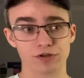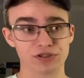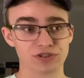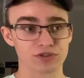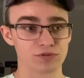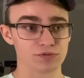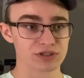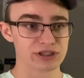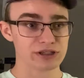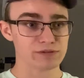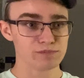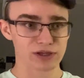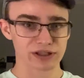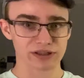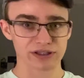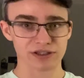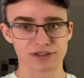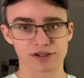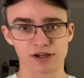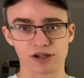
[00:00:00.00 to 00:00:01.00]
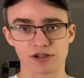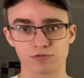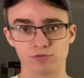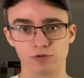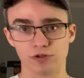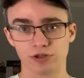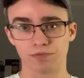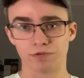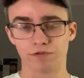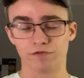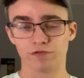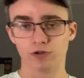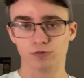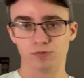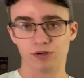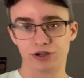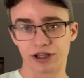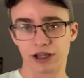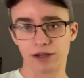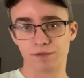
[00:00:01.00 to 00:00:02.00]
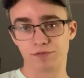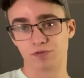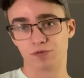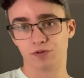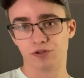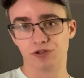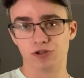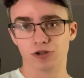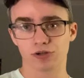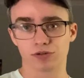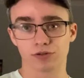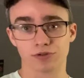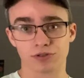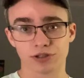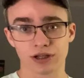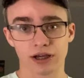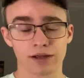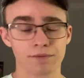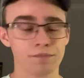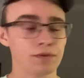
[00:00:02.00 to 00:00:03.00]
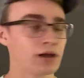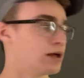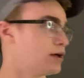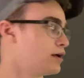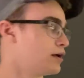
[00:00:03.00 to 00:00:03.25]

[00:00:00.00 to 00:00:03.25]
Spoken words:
So it seemed like these guys really preferred when games really took their time.